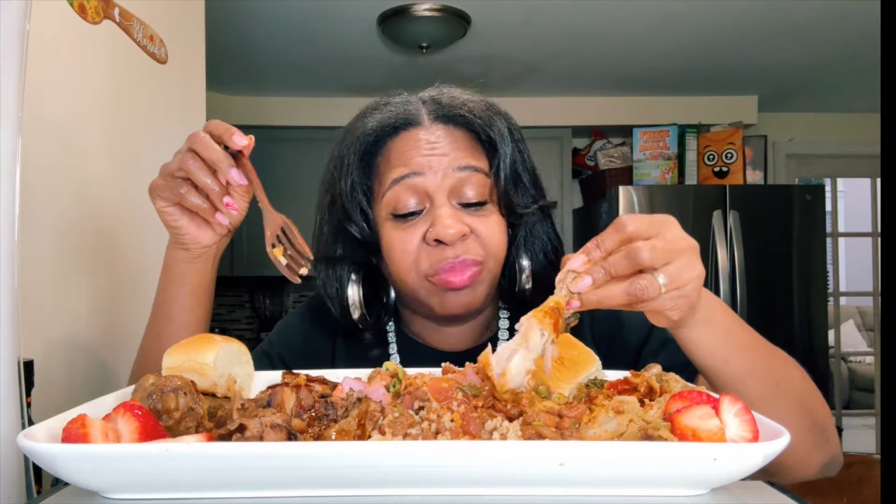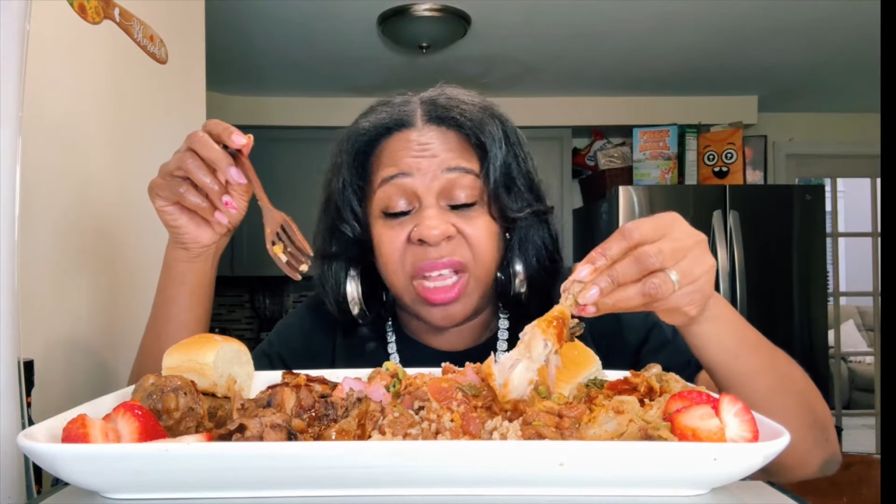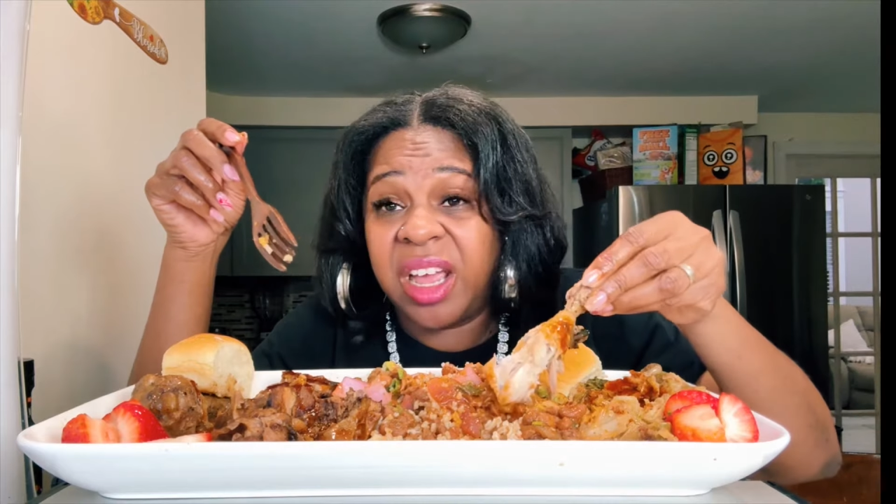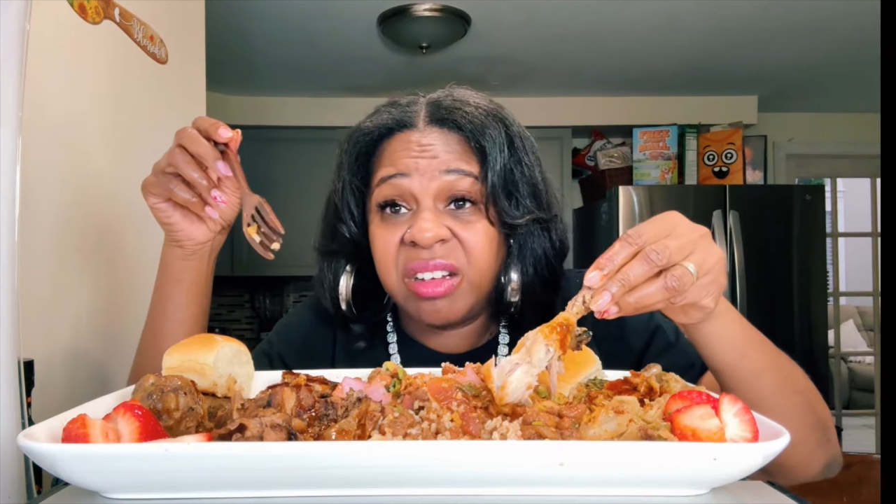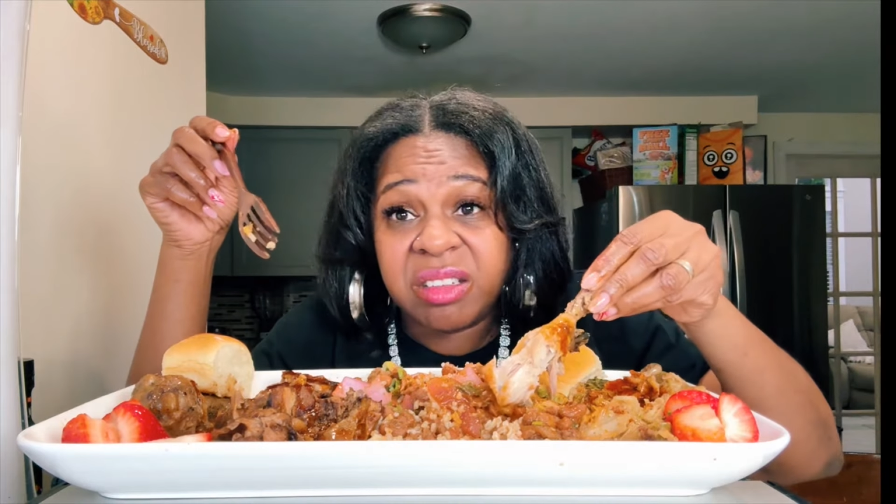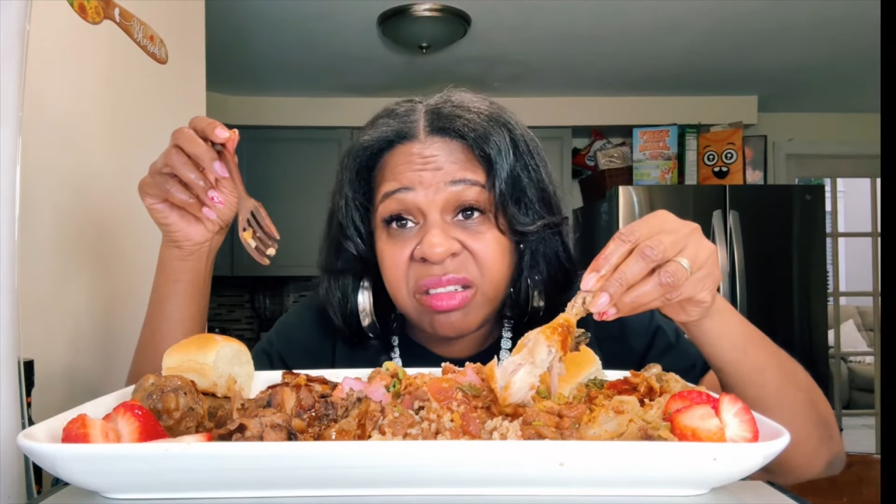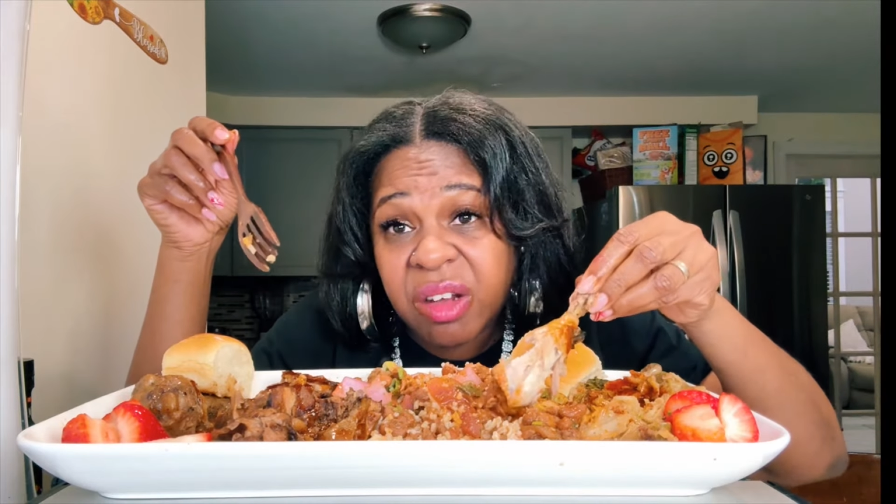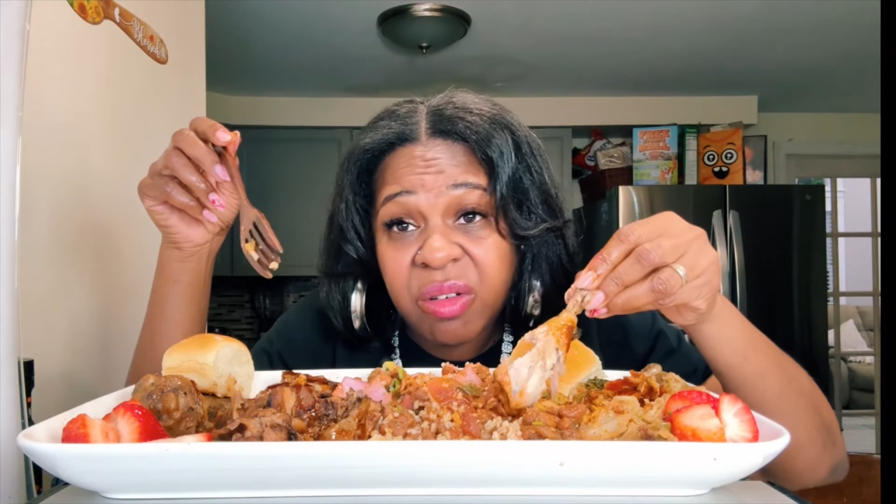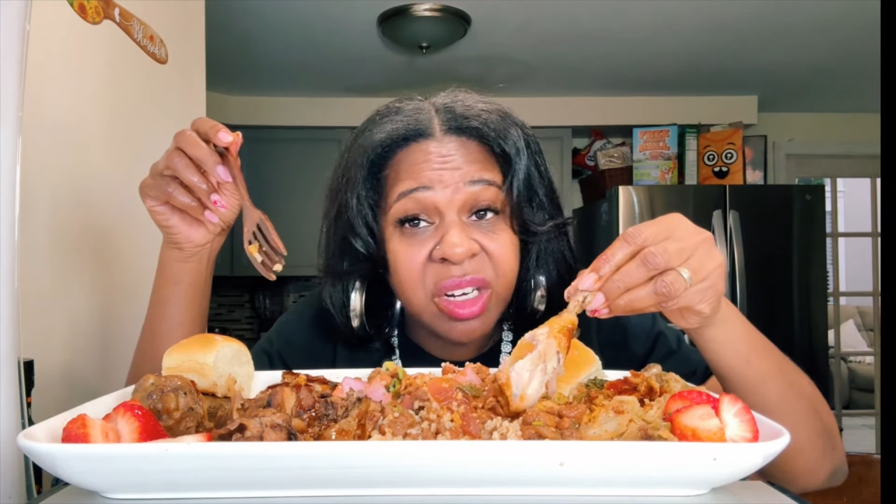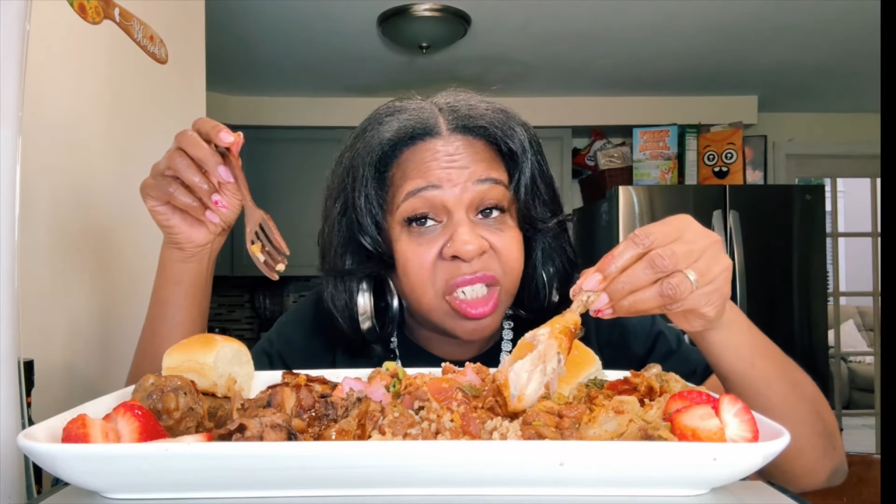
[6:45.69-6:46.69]
And it's
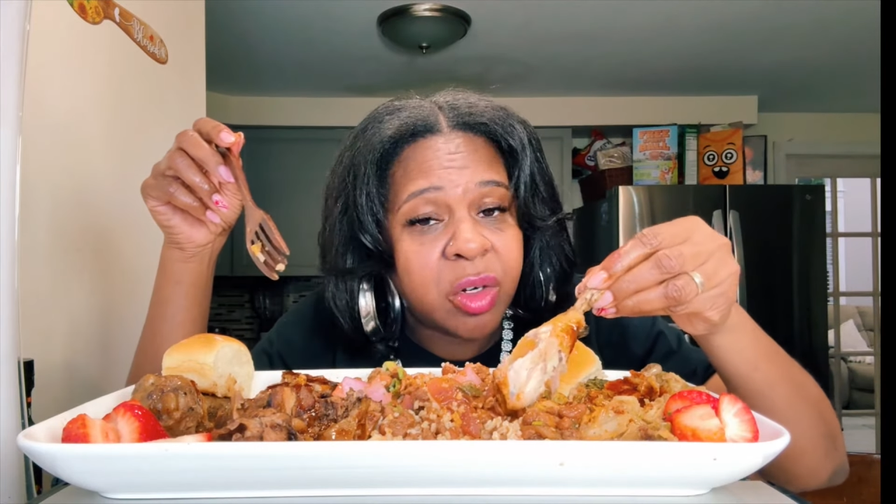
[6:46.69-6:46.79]
snowing, it's